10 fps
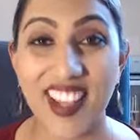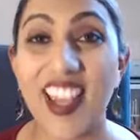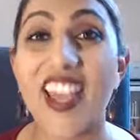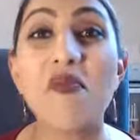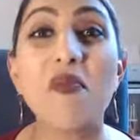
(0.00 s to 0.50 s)

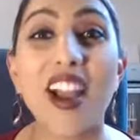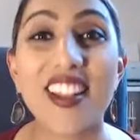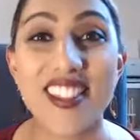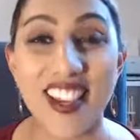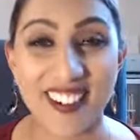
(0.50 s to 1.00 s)
It might
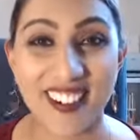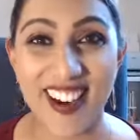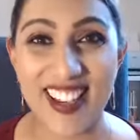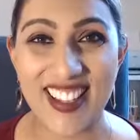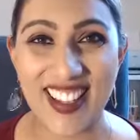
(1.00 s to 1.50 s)
sound
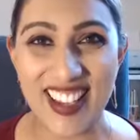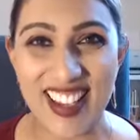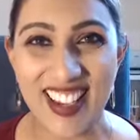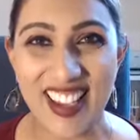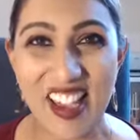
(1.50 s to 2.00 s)
crazy,
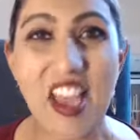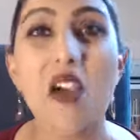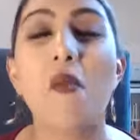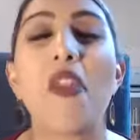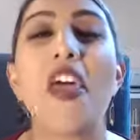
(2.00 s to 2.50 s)

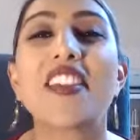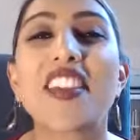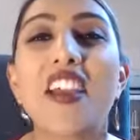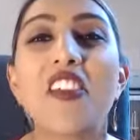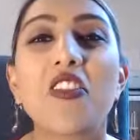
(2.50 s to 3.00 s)
but that's
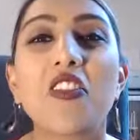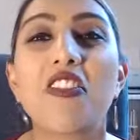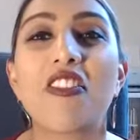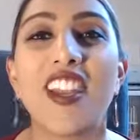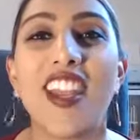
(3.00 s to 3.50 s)
how you
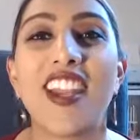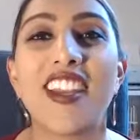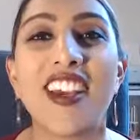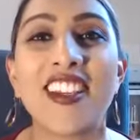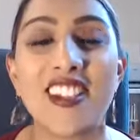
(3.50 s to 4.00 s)
create
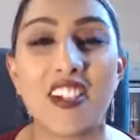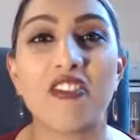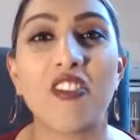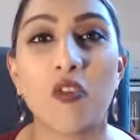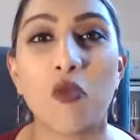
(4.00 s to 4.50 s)
a
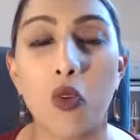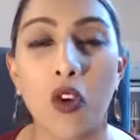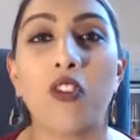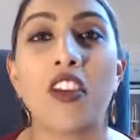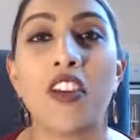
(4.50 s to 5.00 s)
different
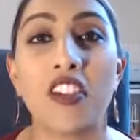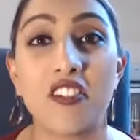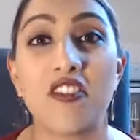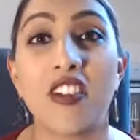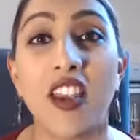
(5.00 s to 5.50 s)
world and a
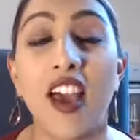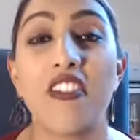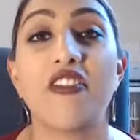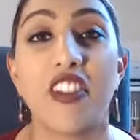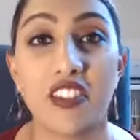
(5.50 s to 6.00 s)
different life
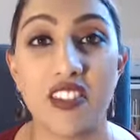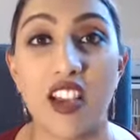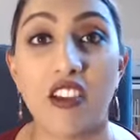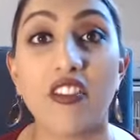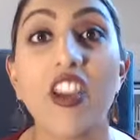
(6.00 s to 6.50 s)
for
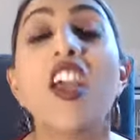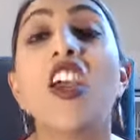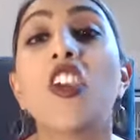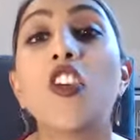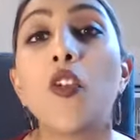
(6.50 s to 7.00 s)
yourself.
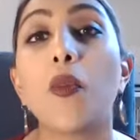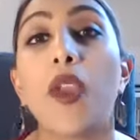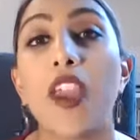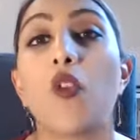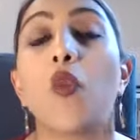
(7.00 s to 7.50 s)
You
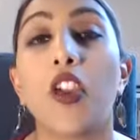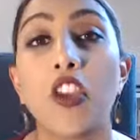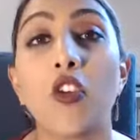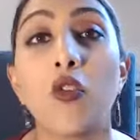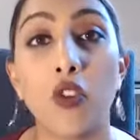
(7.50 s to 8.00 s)
make what
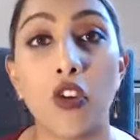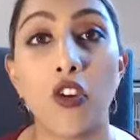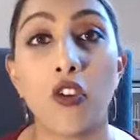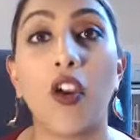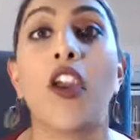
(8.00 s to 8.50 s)
you
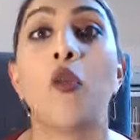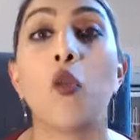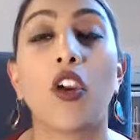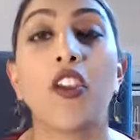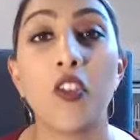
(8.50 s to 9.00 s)
know and
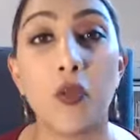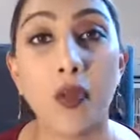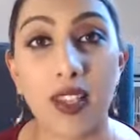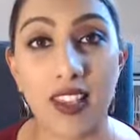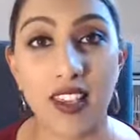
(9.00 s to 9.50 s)
what you
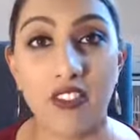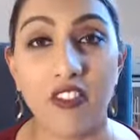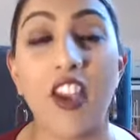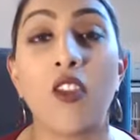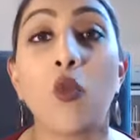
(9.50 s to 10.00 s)
believe
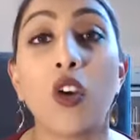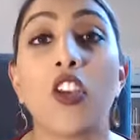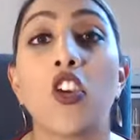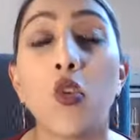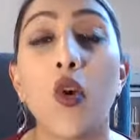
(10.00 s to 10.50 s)
and what
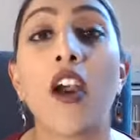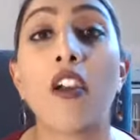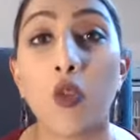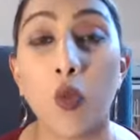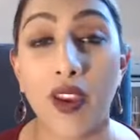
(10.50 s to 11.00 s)
you are
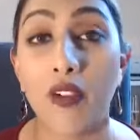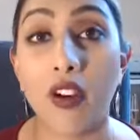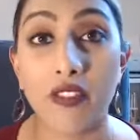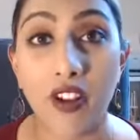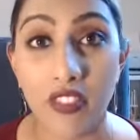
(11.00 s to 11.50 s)
aware
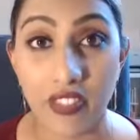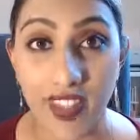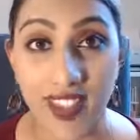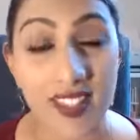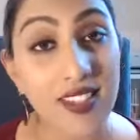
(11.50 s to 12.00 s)
of on
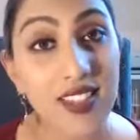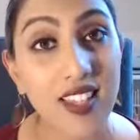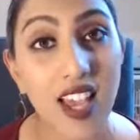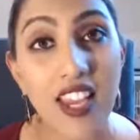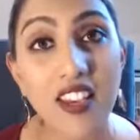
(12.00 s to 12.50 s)
the
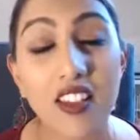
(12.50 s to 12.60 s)
inside